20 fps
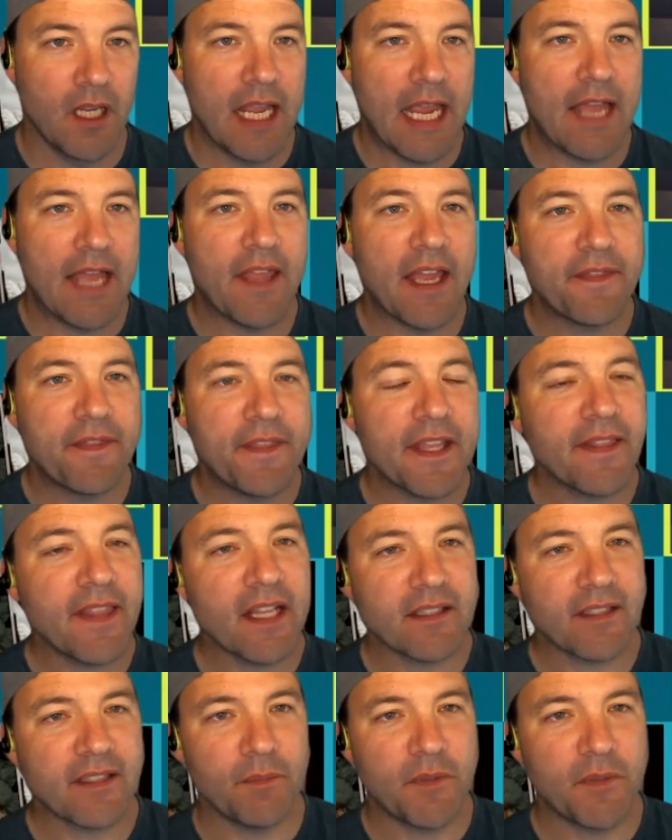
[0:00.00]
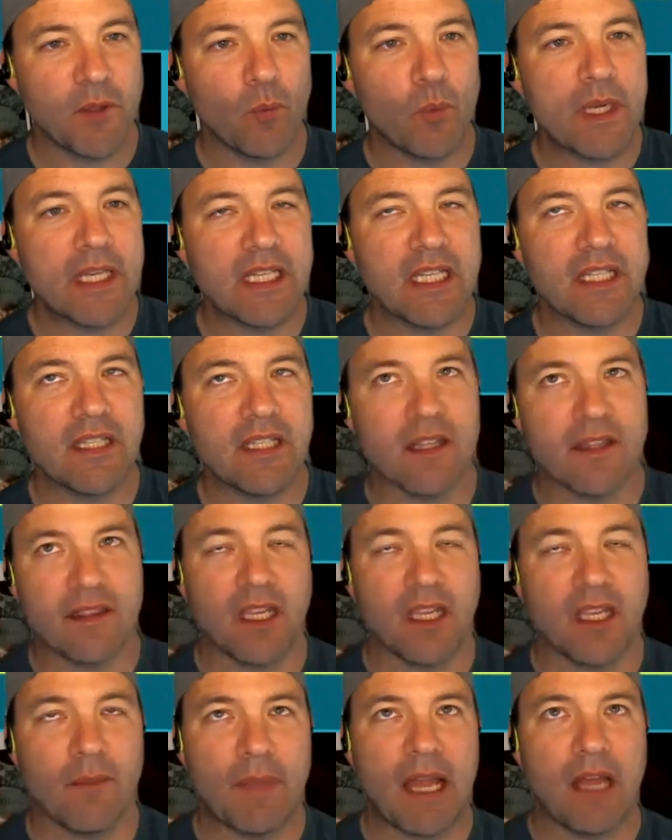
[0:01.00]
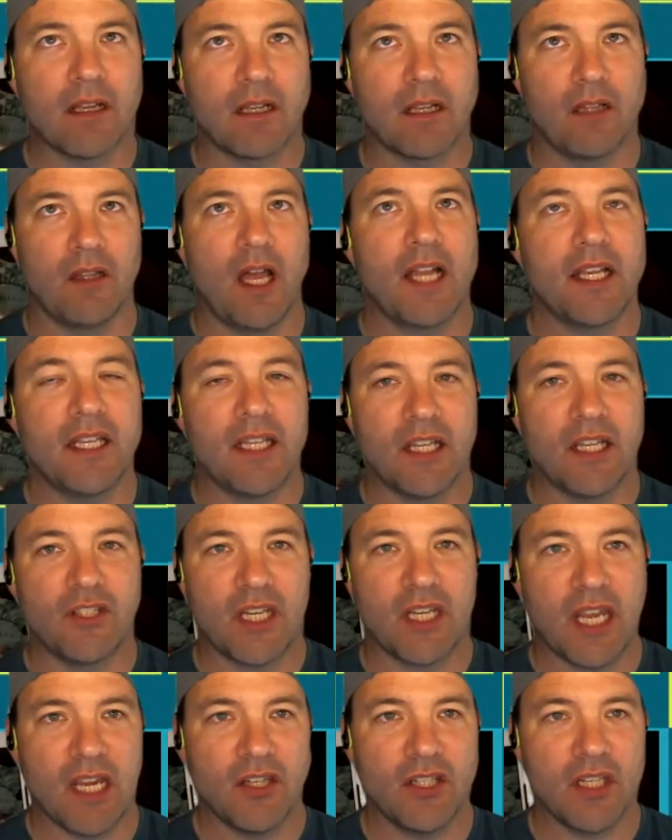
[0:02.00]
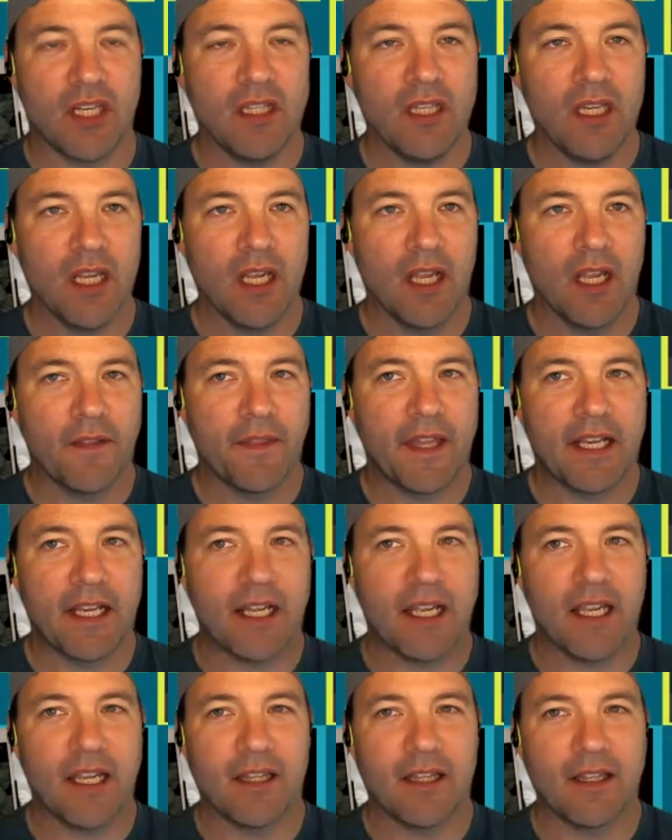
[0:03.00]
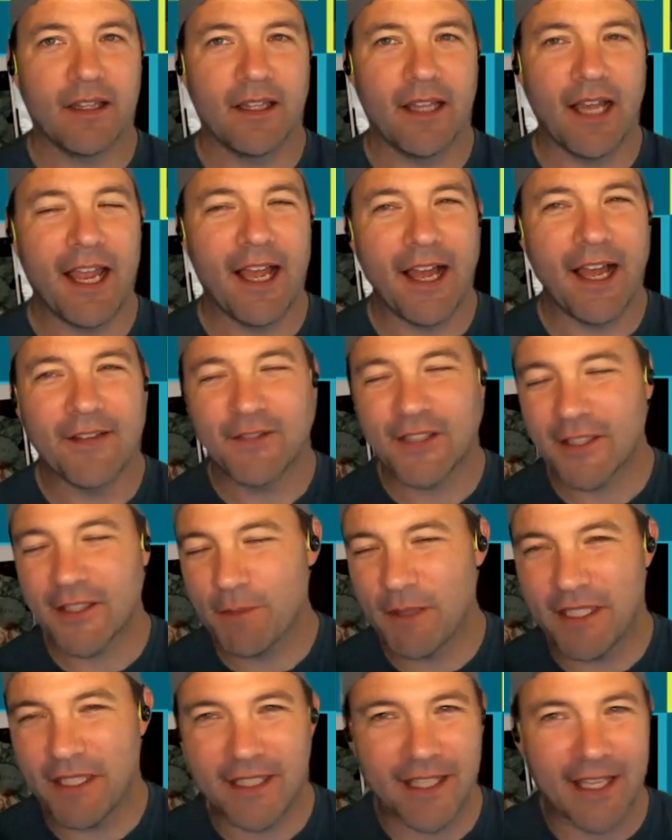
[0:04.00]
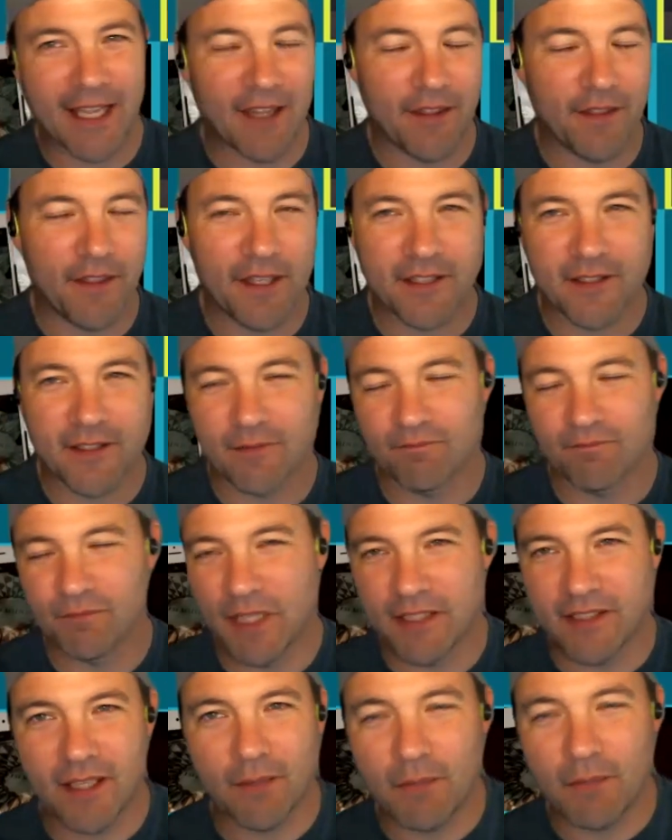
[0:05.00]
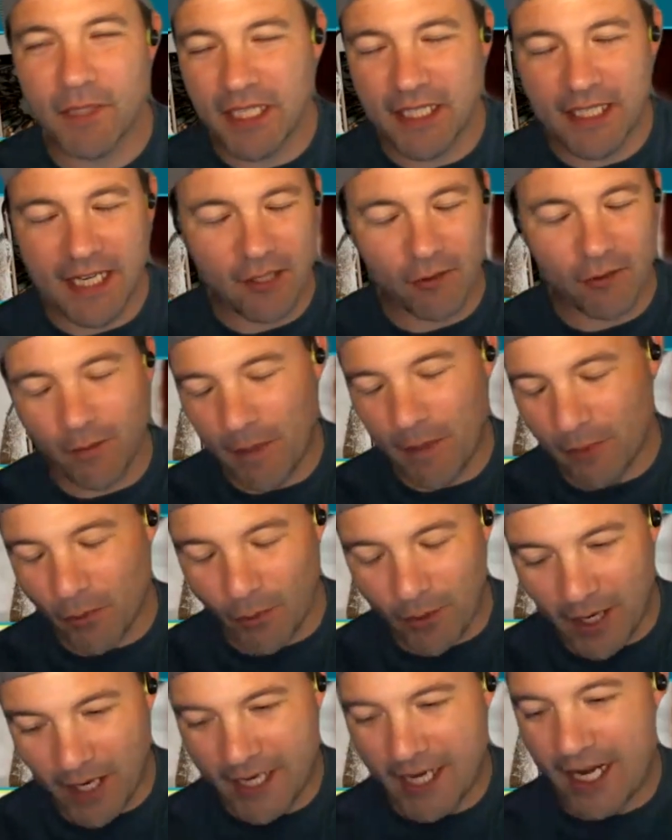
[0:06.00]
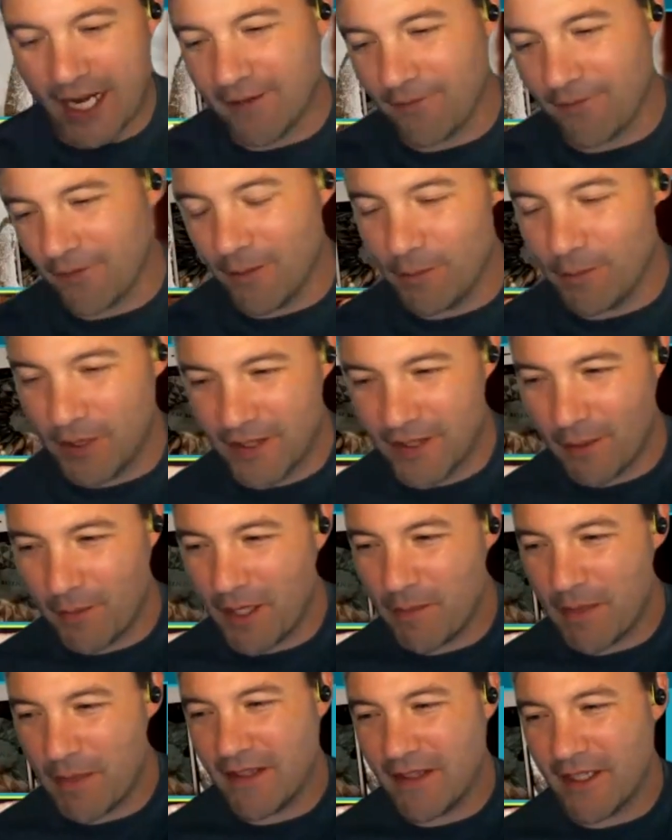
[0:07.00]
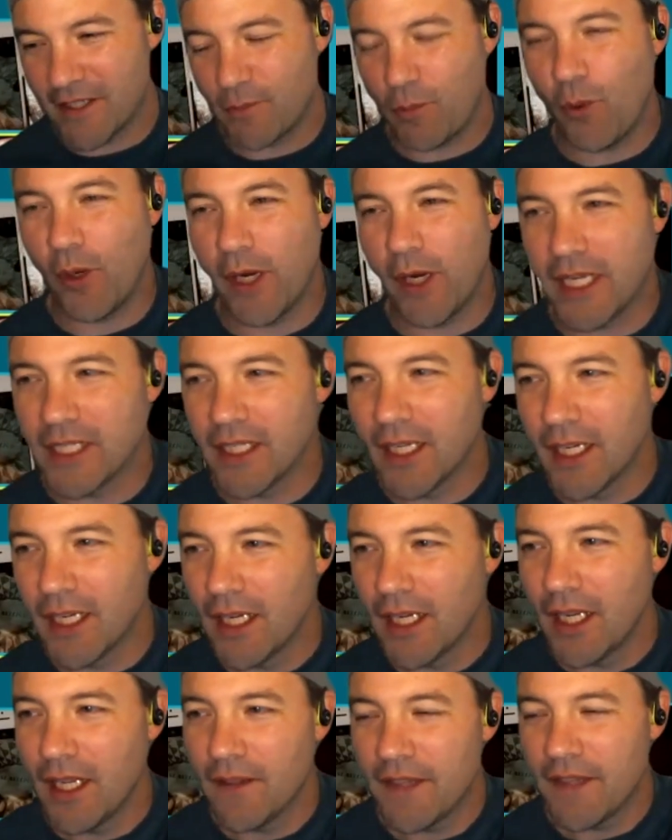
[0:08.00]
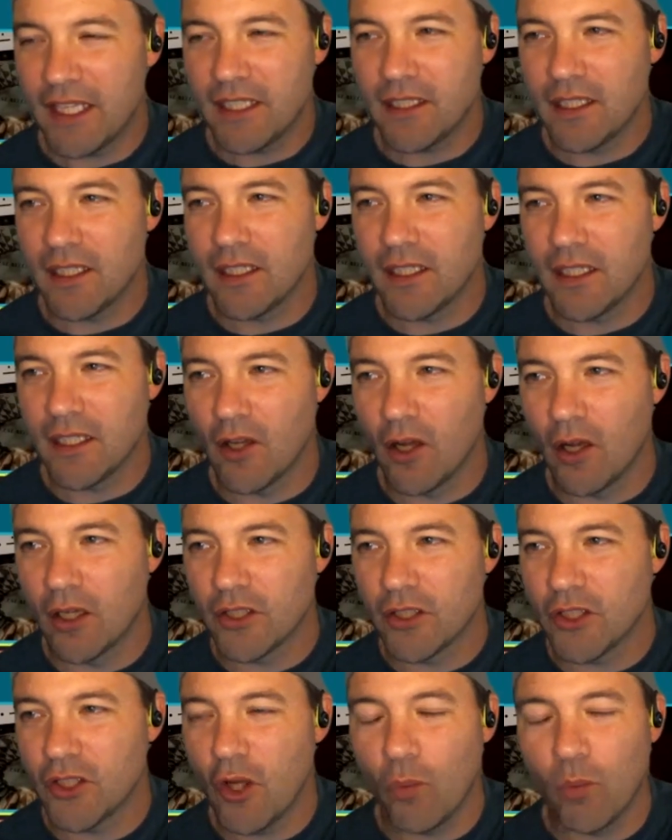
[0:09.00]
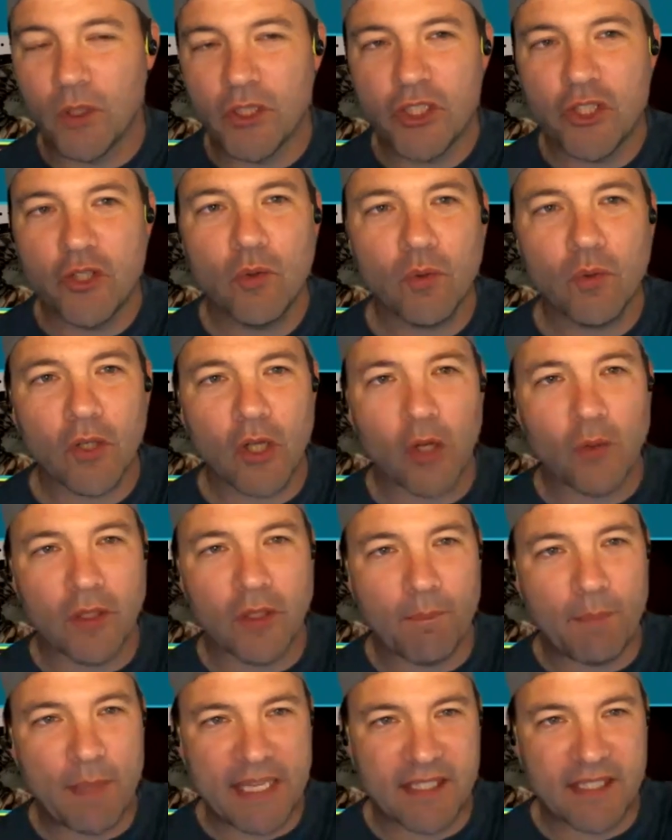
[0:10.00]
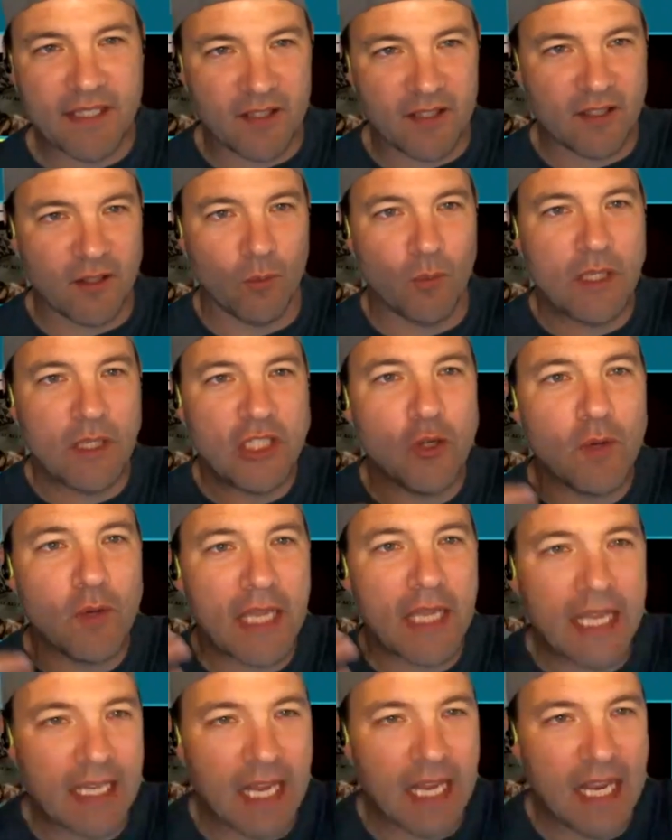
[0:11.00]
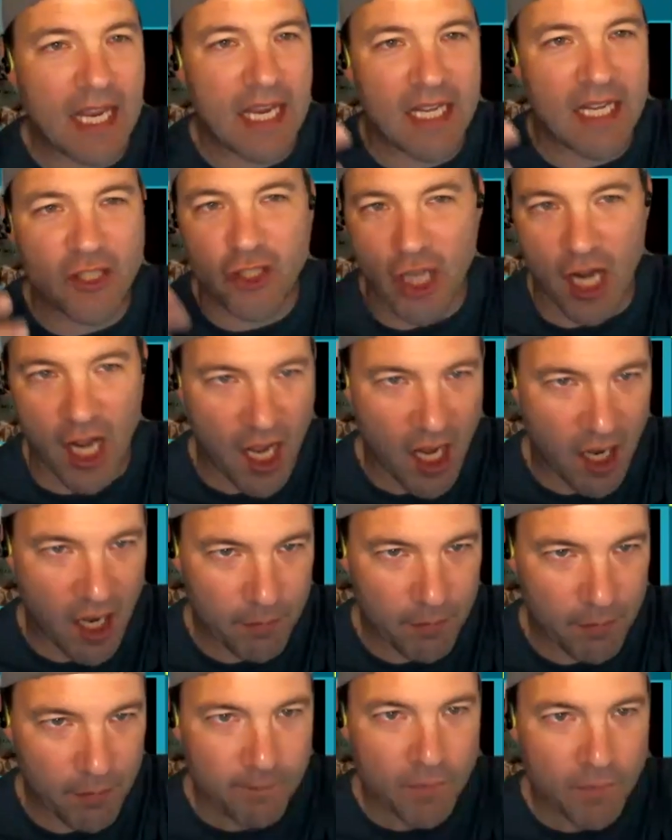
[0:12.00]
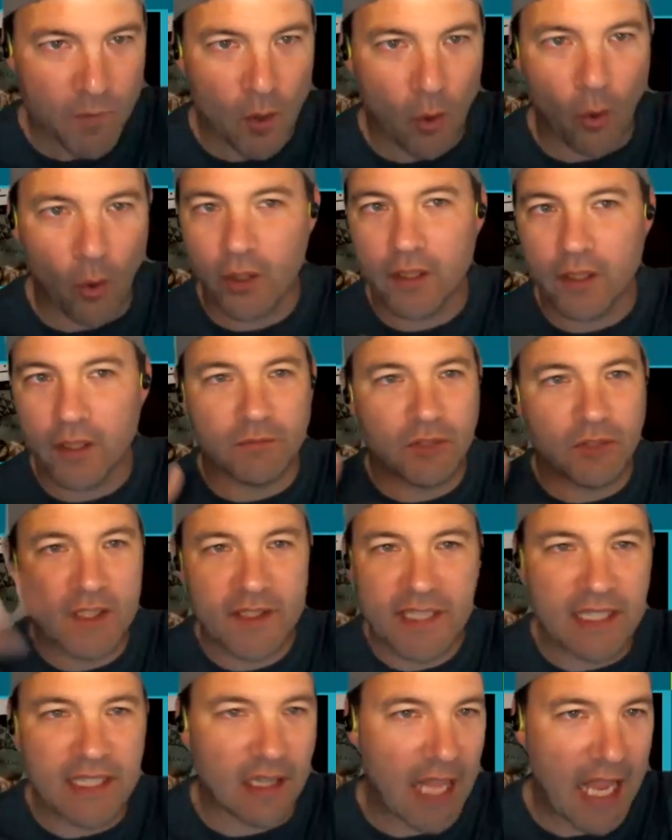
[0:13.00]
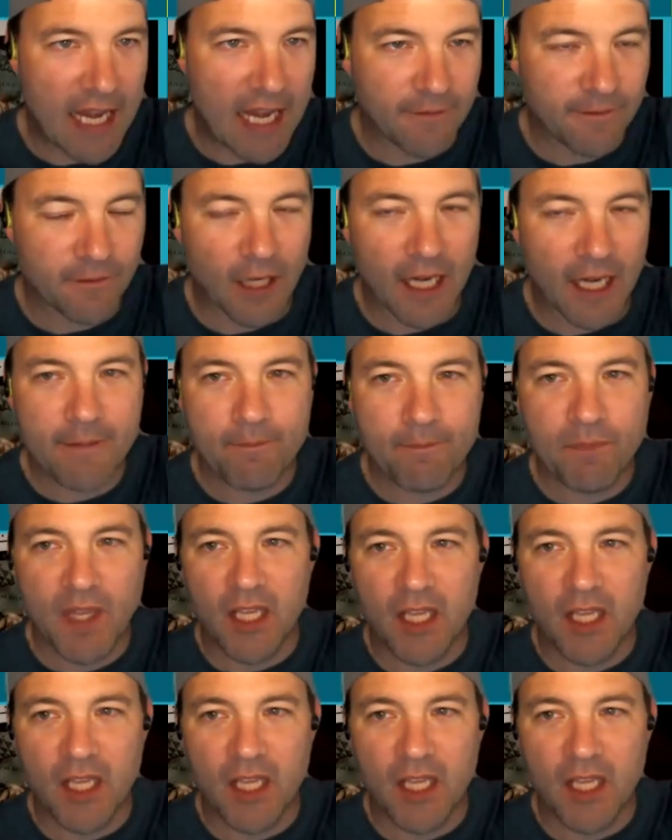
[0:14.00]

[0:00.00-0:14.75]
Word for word: And I think that's something we need to think about a lot in education. That I, I I've just been this somebody, and I don't remember where I got it from, but somebody made this point that you know when you go to business or when you get a job or just in life, right?